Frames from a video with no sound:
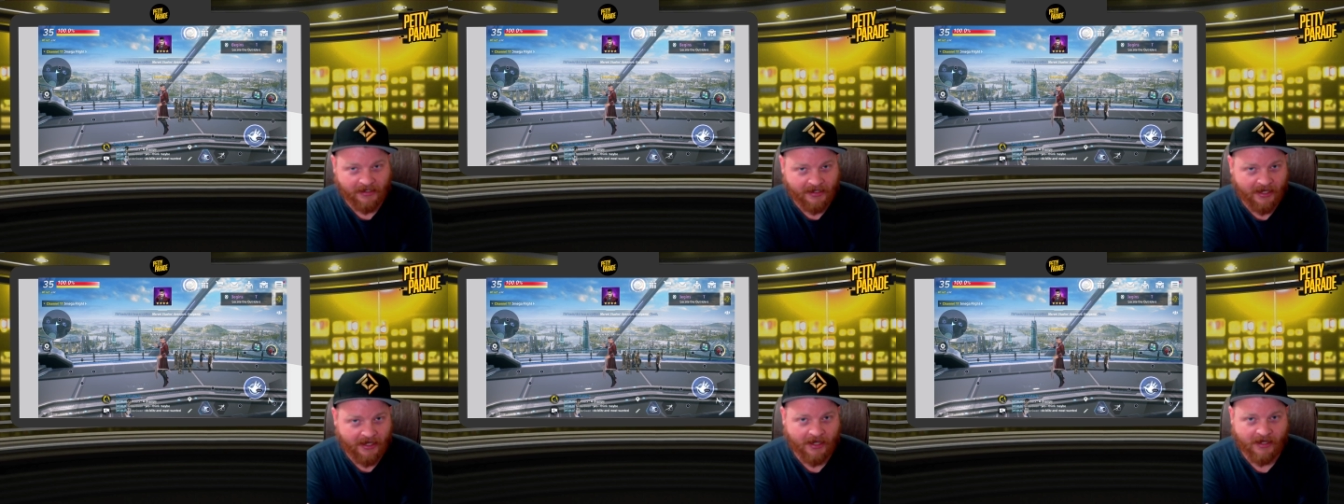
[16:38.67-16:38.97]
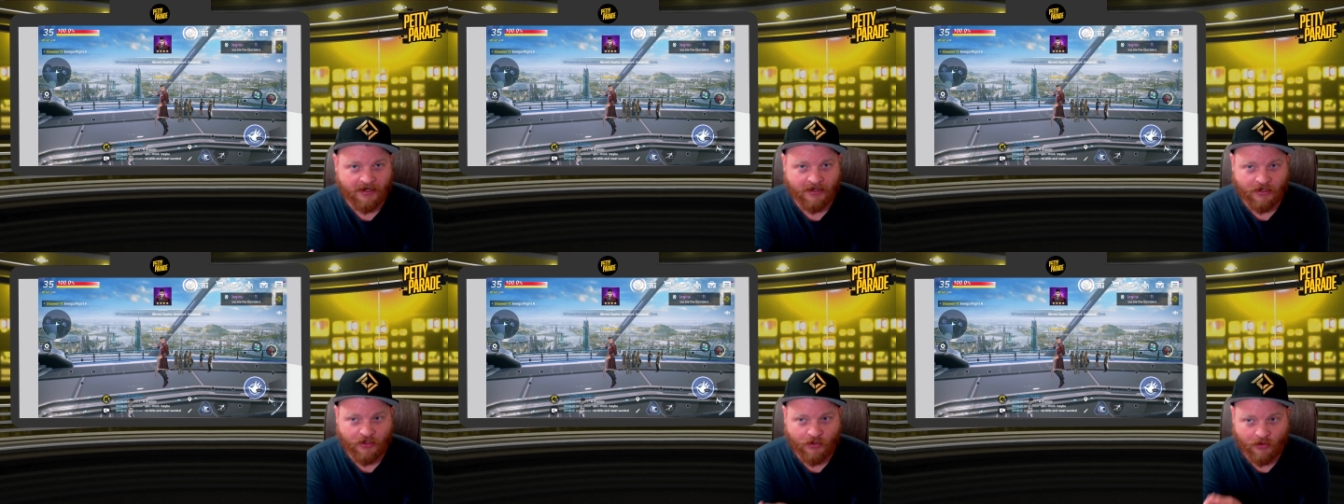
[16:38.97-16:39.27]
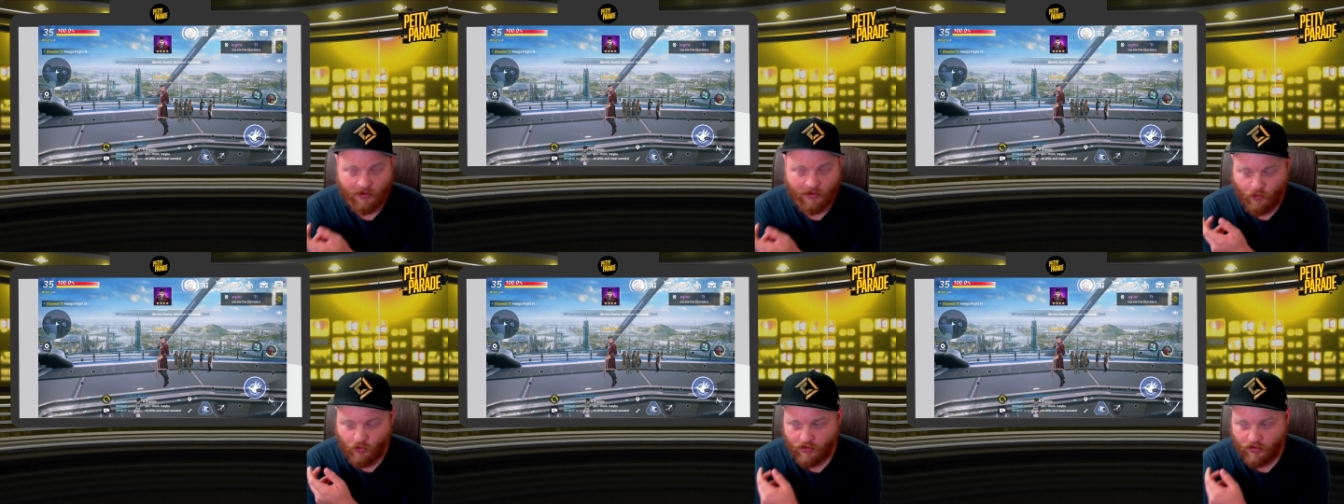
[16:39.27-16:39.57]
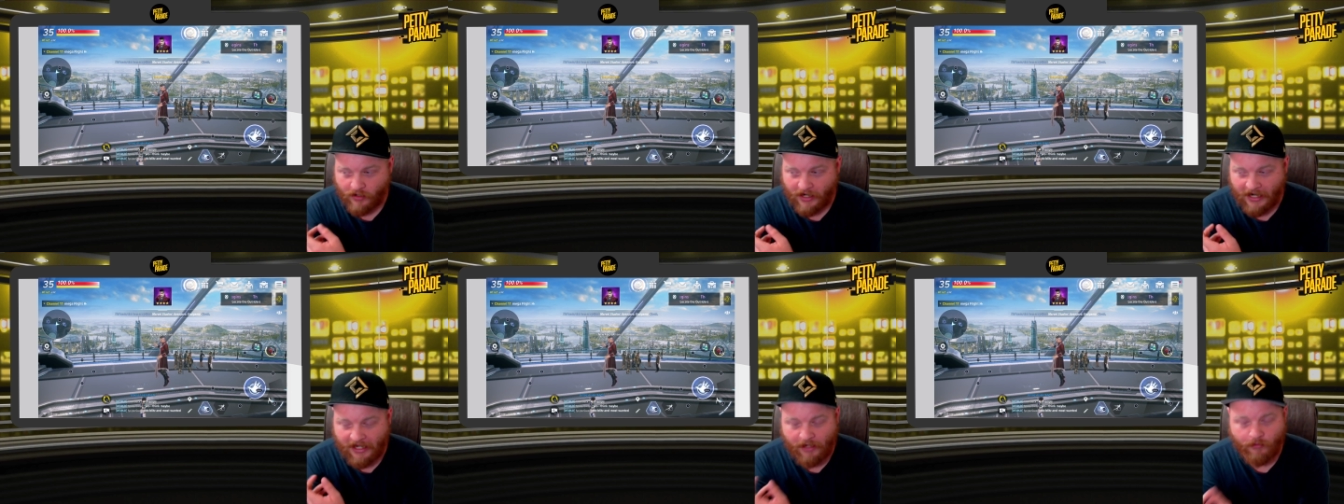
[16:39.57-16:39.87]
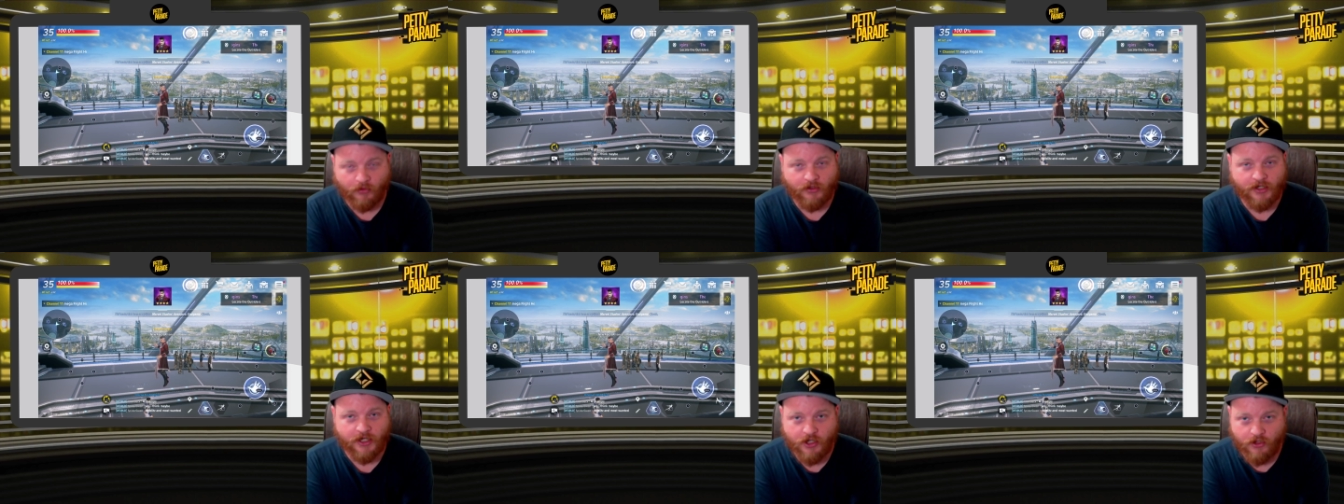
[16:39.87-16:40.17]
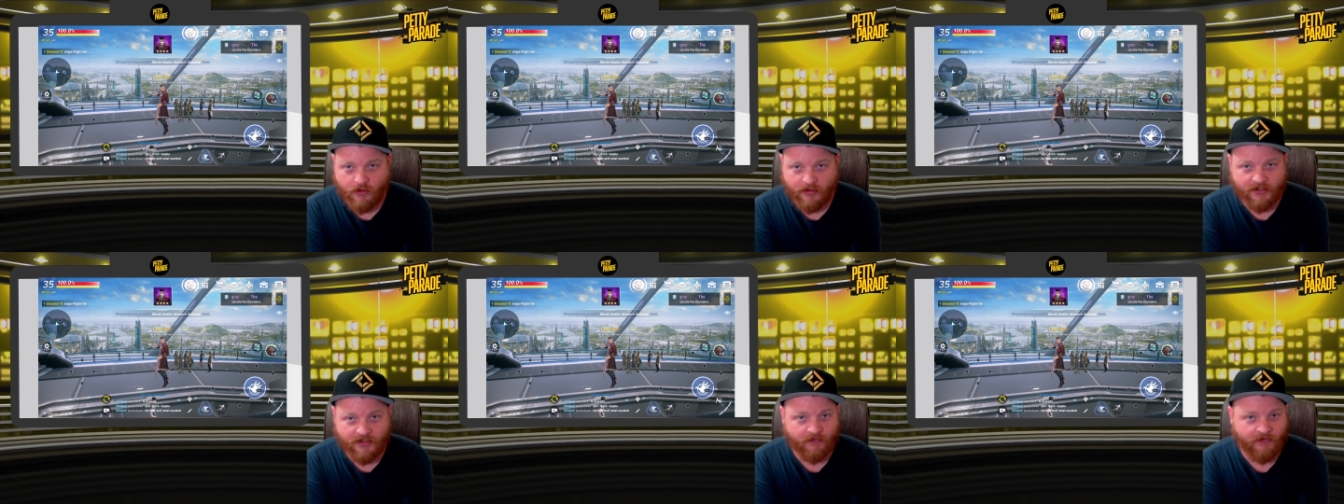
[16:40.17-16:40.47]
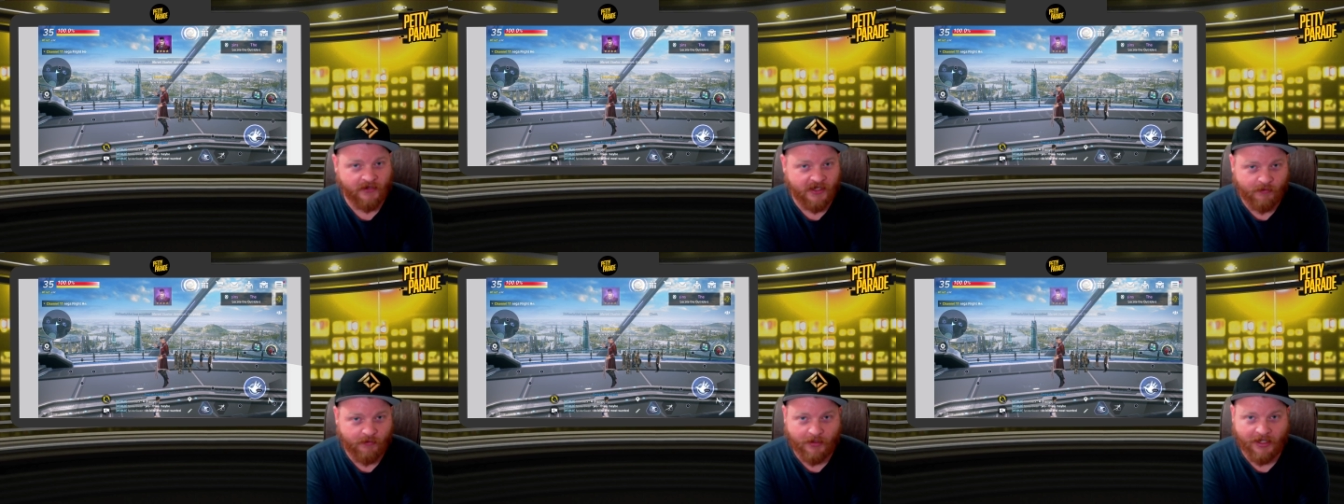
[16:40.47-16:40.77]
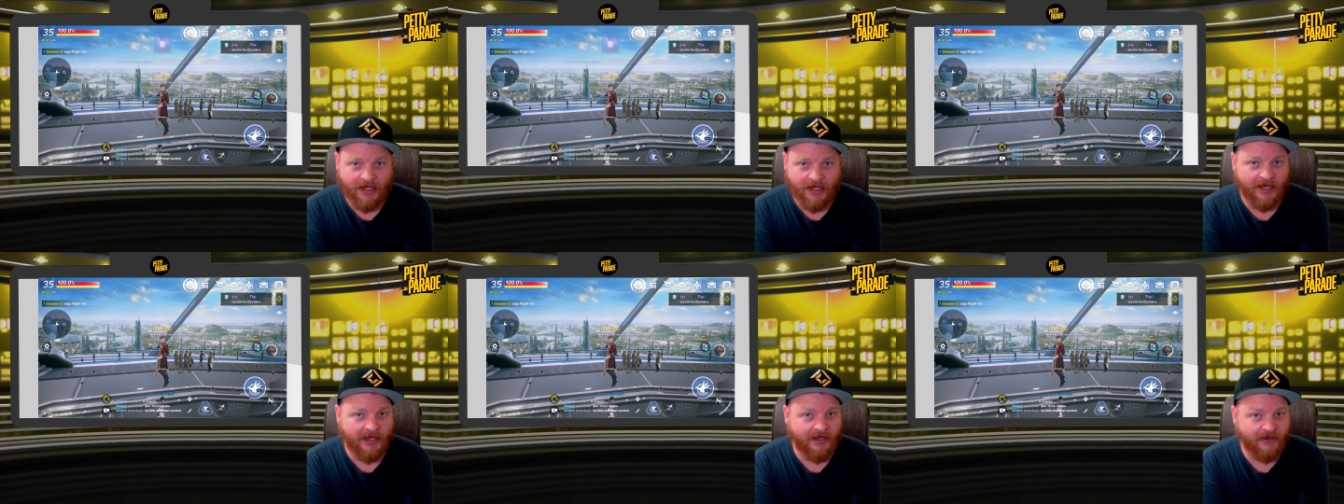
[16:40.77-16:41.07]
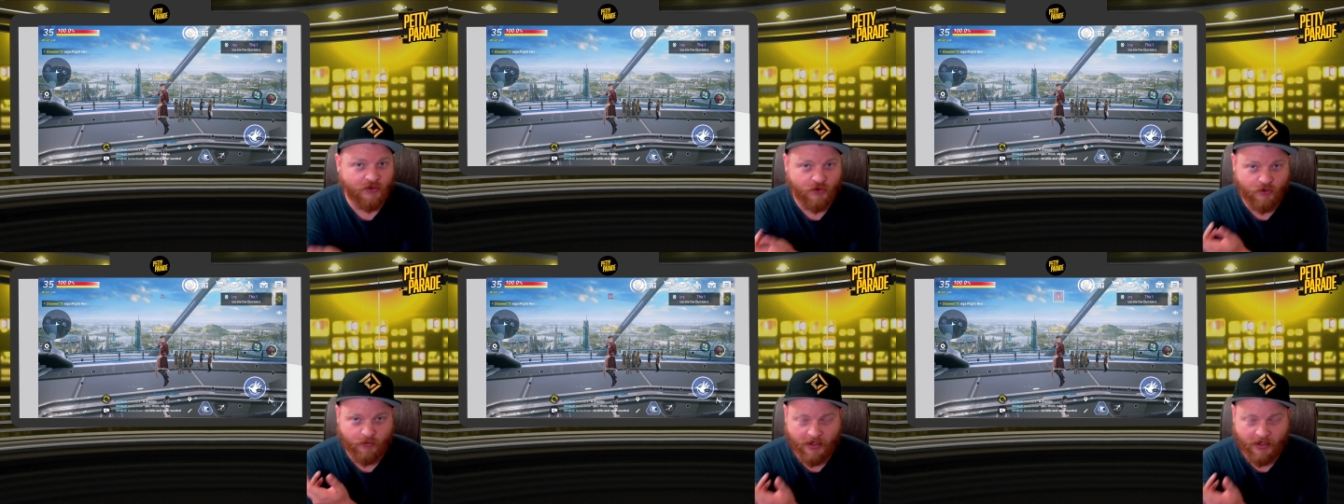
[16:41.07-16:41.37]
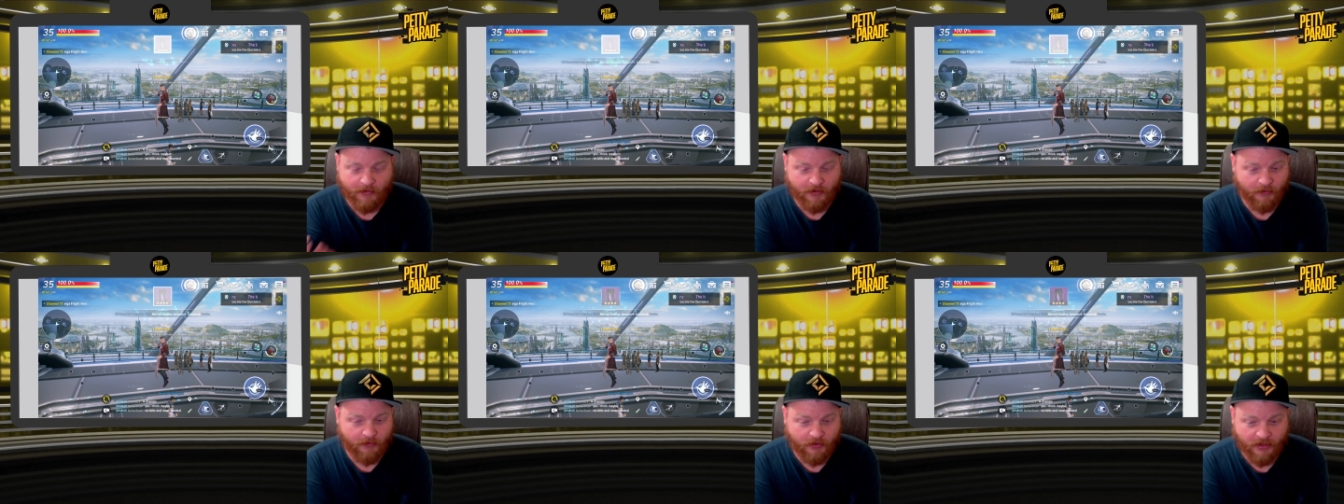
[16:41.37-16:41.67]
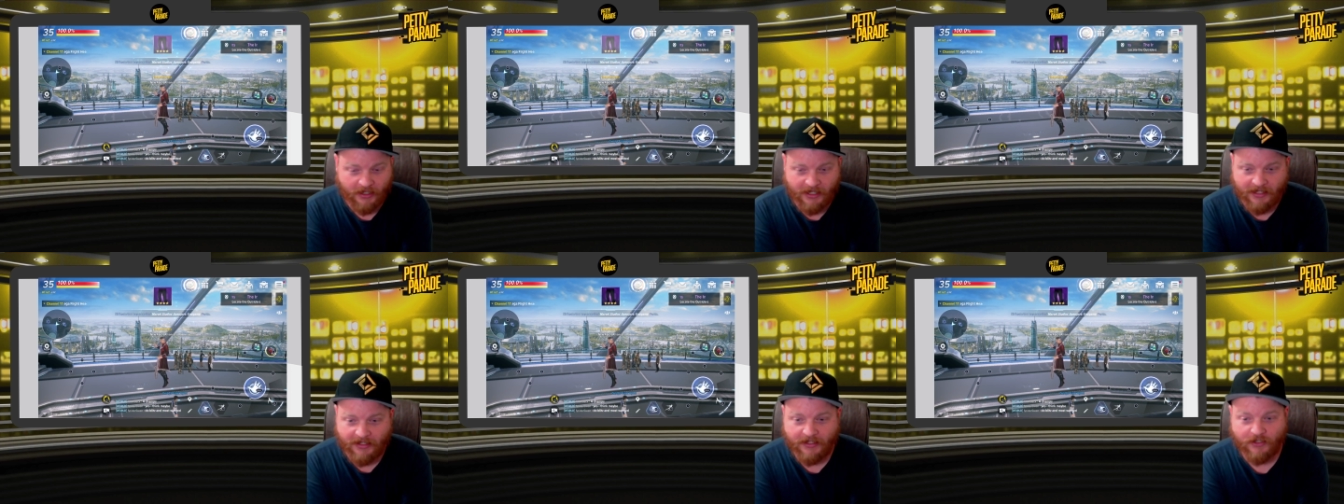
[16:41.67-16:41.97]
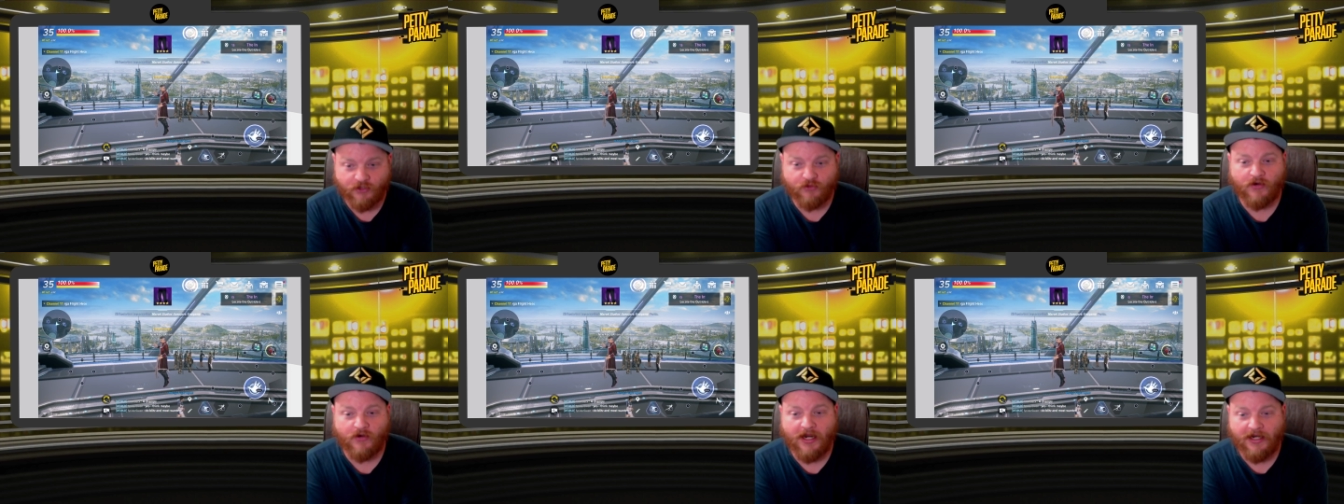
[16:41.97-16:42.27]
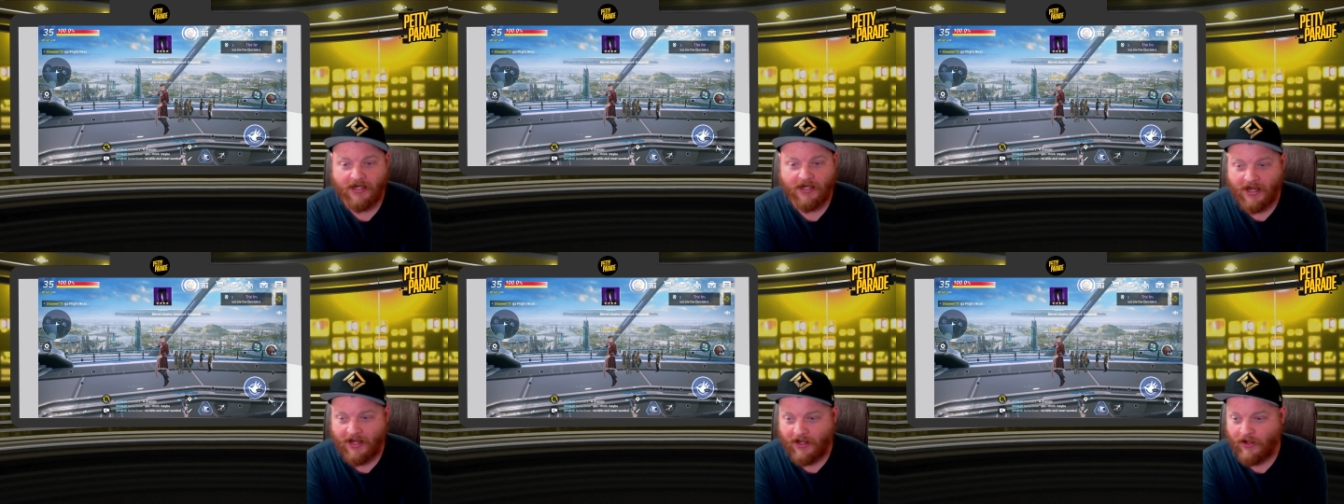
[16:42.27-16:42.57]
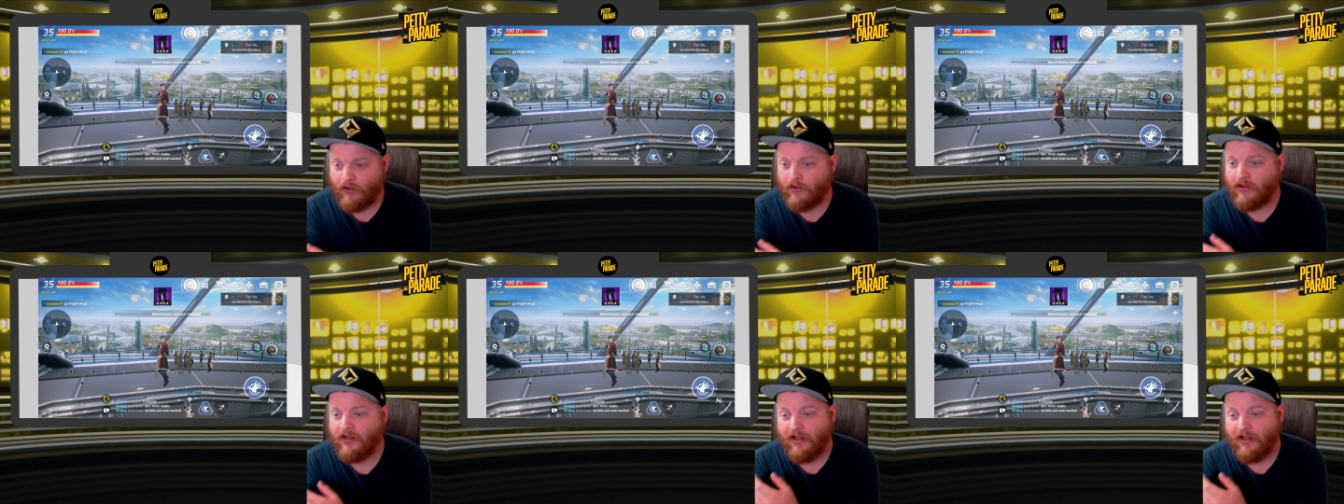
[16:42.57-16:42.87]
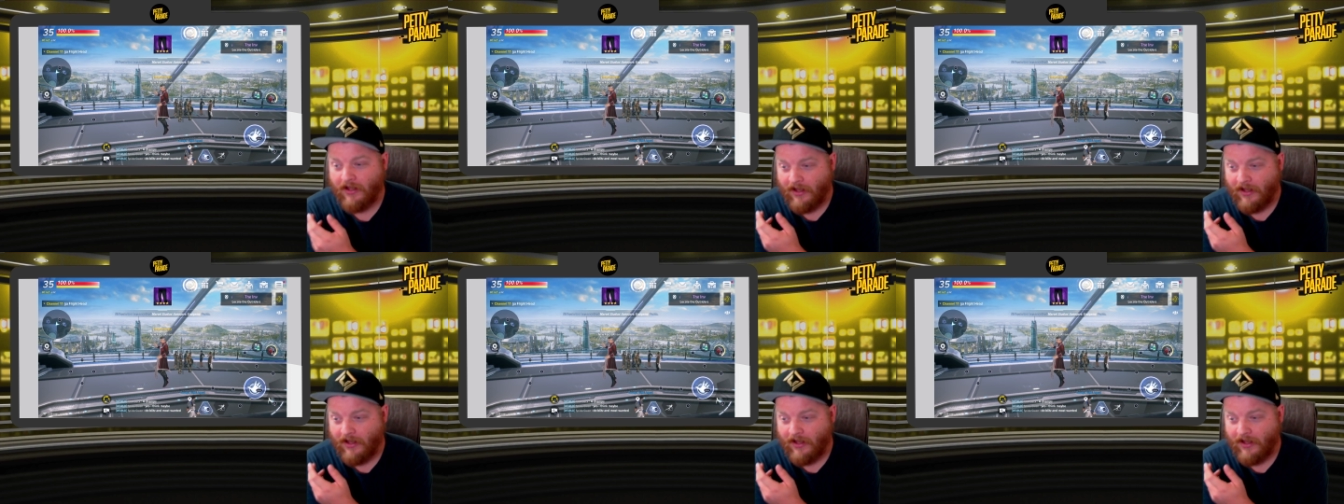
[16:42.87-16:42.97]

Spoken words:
Canada or able to use a VPN to be able to play this right now,